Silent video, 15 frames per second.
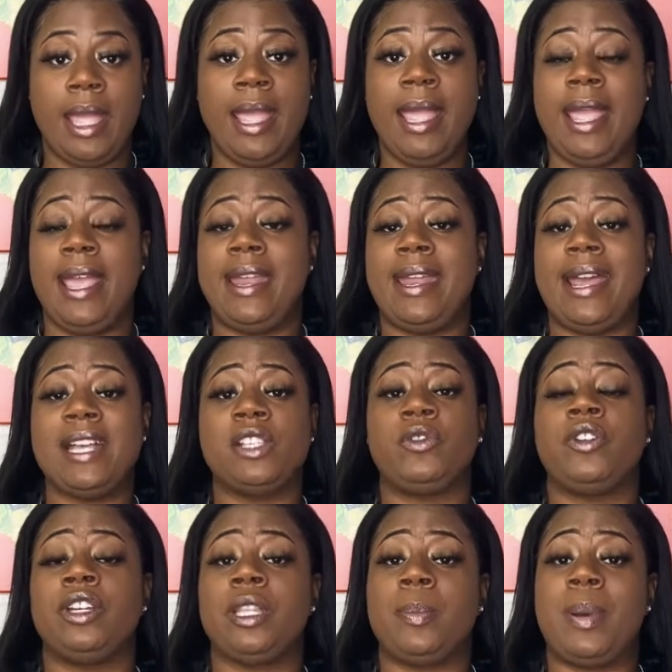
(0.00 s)
And as
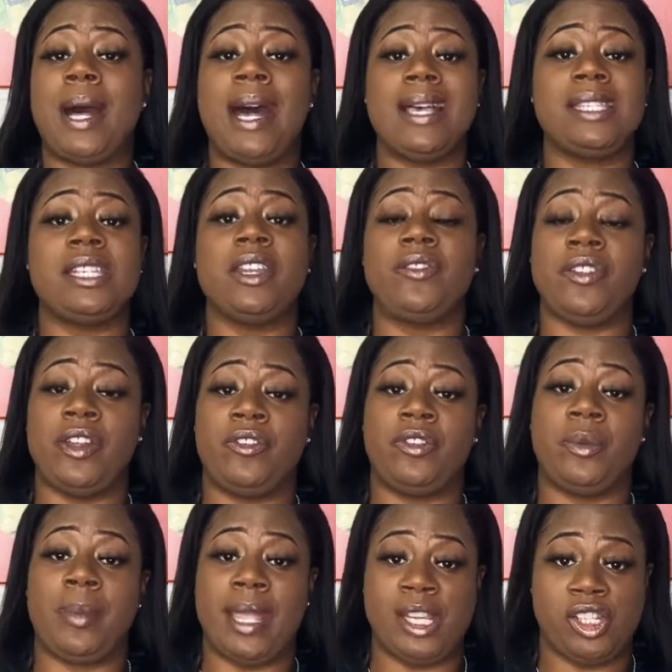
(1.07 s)
for the positive
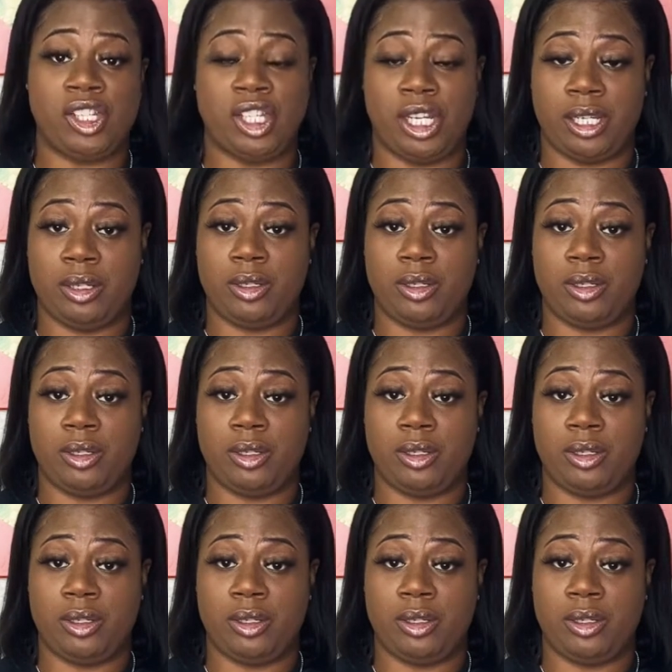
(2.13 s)
information,